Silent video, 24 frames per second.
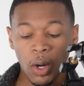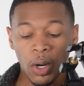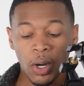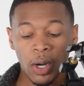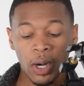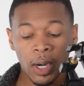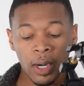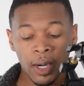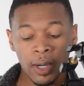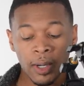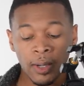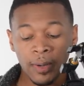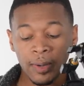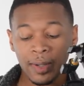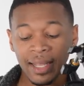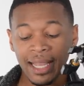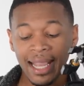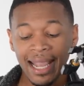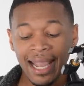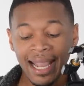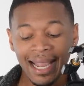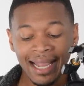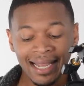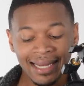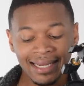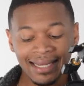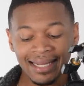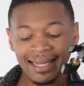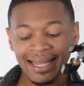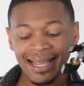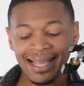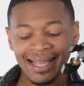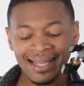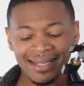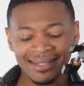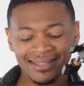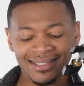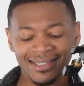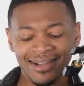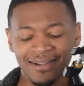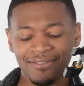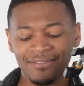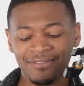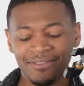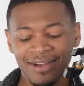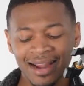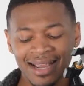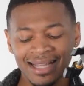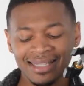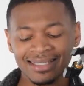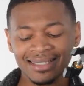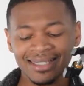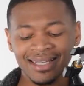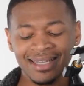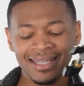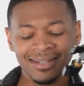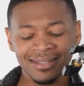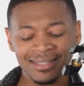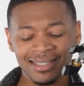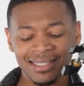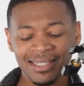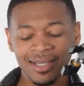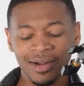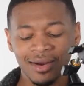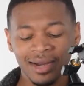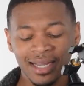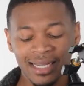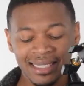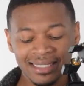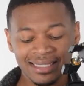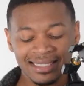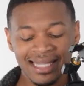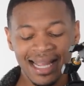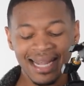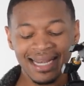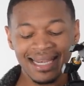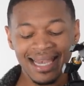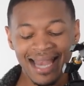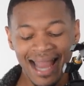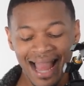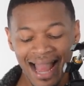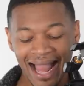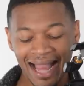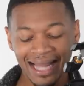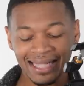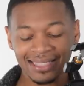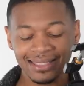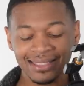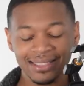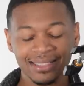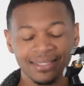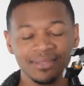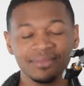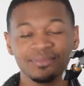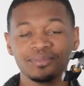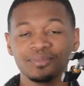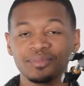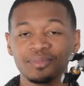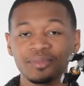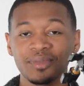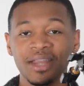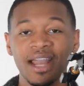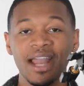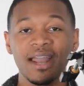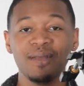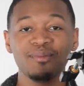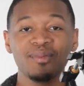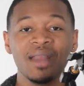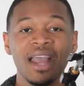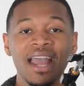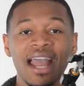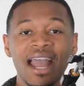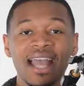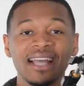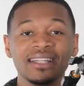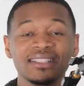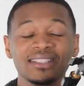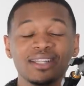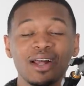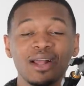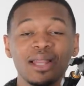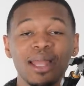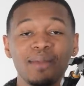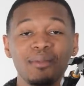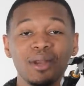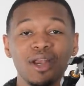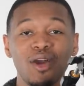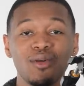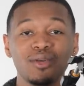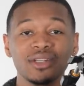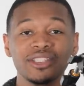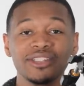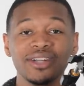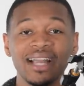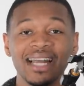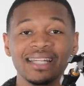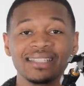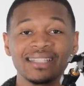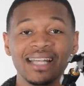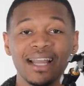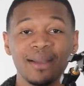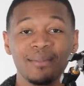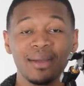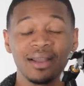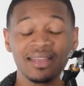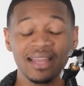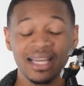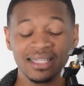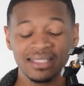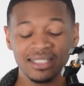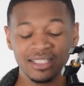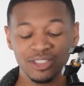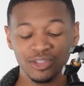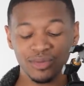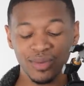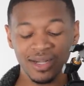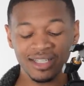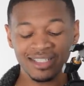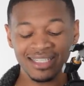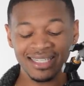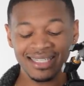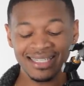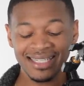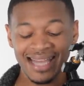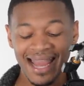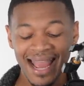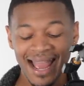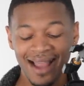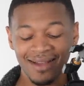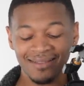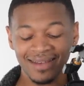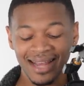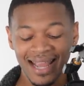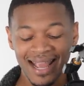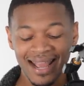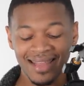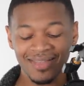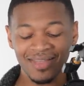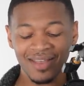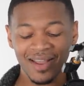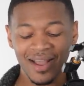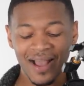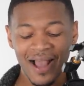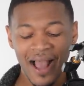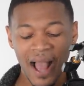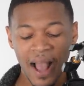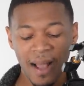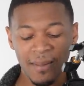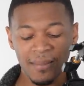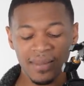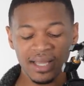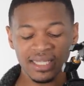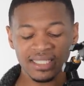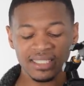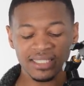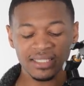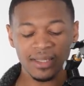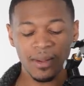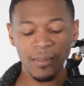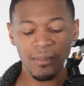girl, Kandi, is your friends guilty or is they not? Okay, and so let me know what you guys think about that situation down in the comments